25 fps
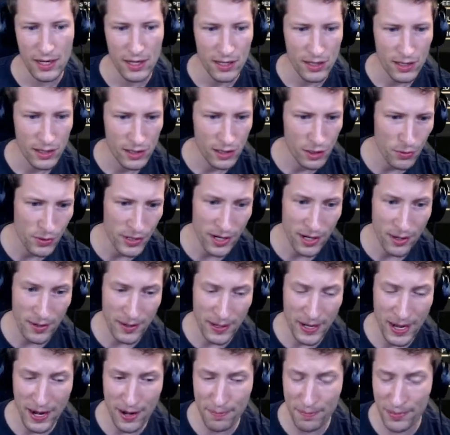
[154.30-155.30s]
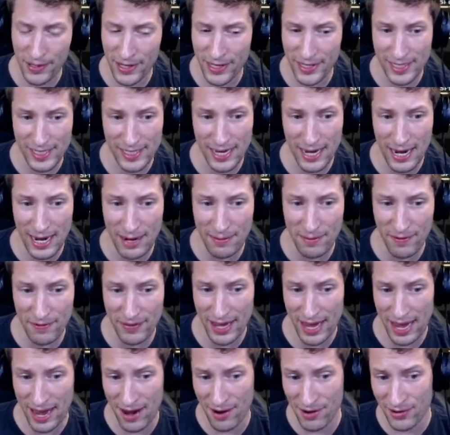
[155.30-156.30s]
So we're going to kind of play this game of
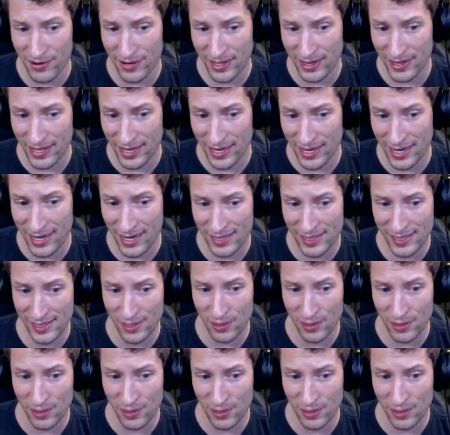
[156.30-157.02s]
countering things.